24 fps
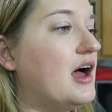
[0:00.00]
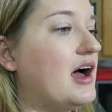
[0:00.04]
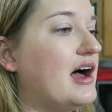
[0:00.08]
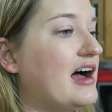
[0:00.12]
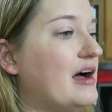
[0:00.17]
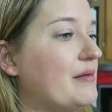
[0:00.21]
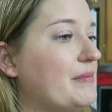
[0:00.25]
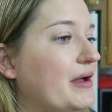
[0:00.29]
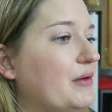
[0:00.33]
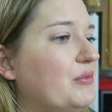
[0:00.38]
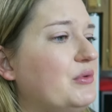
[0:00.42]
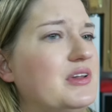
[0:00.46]

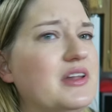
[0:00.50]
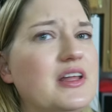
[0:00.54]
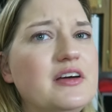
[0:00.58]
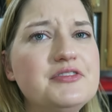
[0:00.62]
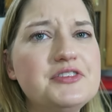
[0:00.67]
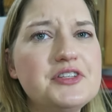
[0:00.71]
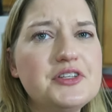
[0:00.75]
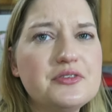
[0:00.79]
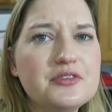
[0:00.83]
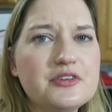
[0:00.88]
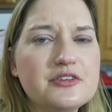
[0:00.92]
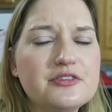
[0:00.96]
Um, I would
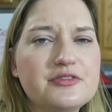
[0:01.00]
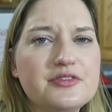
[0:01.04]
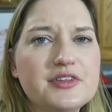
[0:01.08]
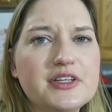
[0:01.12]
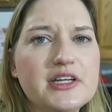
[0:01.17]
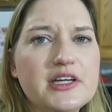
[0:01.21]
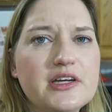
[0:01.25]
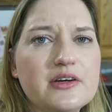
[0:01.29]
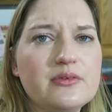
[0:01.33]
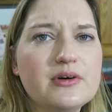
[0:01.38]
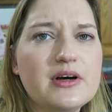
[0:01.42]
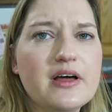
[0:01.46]
love to do a
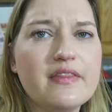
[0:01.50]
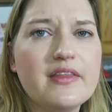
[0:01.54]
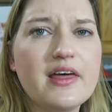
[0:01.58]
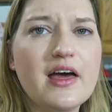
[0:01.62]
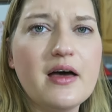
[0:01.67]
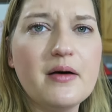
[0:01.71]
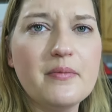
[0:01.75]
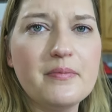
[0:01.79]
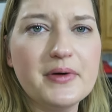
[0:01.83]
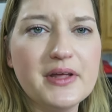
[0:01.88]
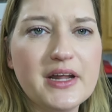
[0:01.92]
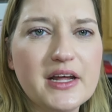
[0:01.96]
video on
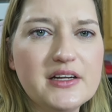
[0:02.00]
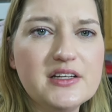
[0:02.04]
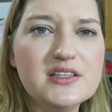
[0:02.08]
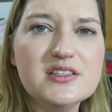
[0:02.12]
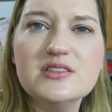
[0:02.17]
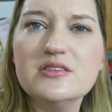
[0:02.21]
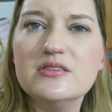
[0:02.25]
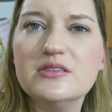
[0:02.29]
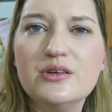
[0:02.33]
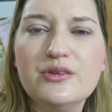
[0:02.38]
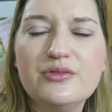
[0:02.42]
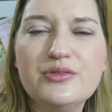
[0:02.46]
that, but I
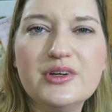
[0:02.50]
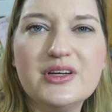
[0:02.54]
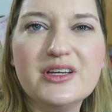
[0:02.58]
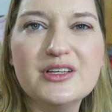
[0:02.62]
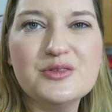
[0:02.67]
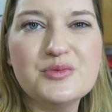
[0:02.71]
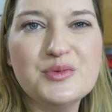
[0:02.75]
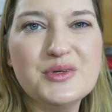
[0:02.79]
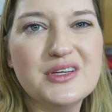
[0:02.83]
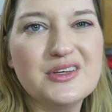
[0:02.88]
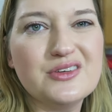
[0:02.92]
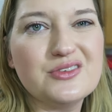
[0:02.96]
just don't know if you
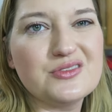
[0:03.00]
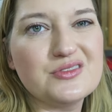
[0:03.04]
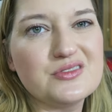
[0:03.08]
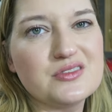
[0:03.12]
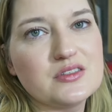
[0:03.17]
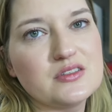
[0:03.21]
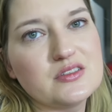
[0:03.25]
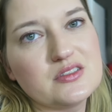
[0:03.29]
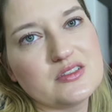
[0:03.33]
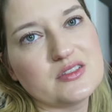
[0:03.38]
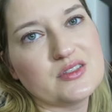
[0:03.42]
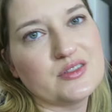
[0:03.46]
guys would be
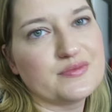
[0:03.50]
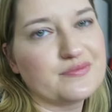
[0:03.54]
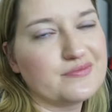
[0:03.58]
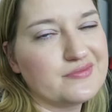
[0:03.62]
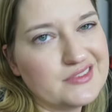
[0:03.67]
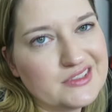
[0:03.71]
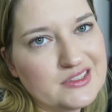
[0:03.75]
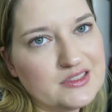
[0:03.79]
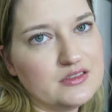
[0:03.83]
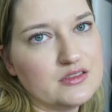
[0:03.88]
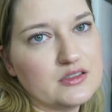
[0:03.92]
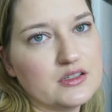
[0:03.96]
interested. So I
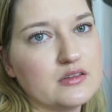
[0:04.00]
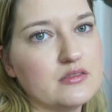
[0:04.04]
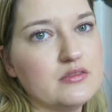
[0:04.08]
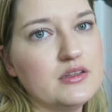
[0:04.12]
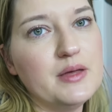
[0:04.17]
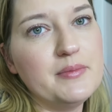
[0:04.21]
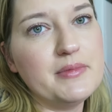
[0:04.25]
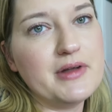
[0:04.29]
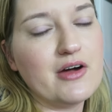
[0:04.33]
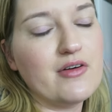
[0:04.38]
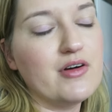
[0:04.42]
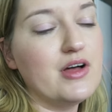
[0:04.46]
don't know,
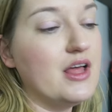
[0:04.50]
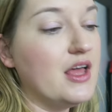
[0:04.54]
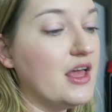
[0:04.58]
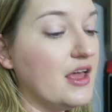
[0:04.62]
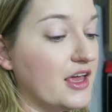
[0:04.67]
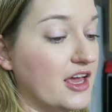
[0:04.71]
let me know.